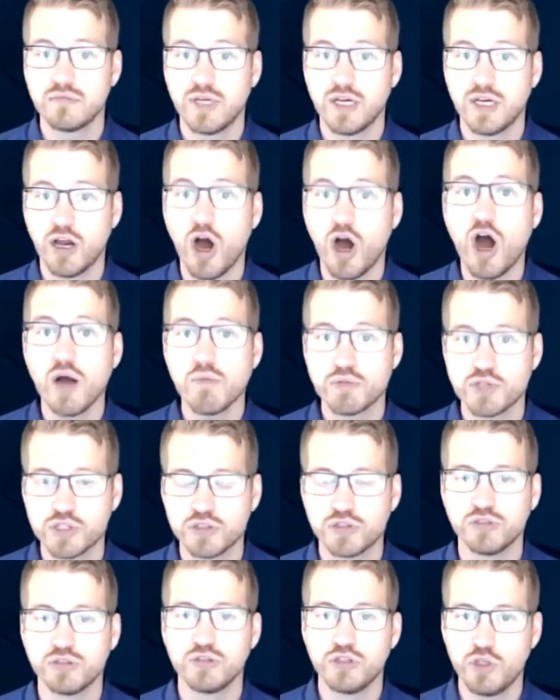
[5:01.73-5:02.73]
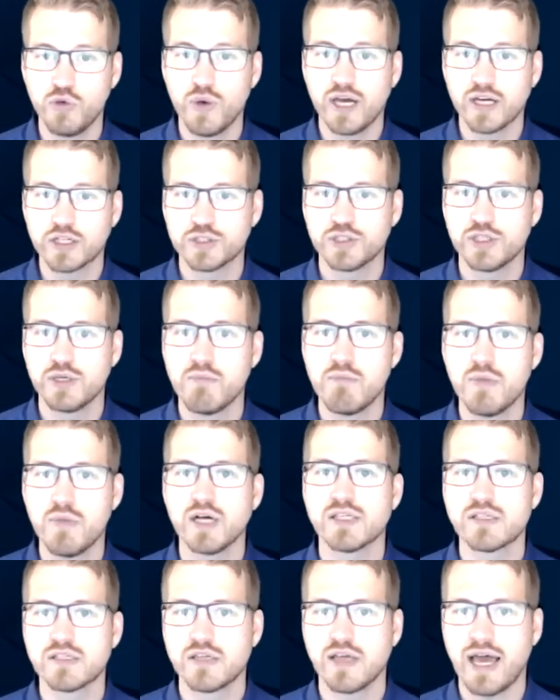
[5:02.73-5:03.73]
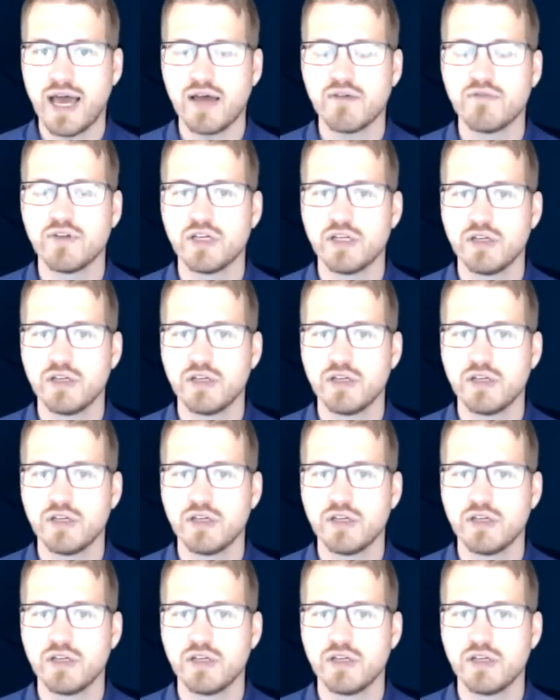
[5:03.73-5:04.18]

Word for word: optional, you actually must have it if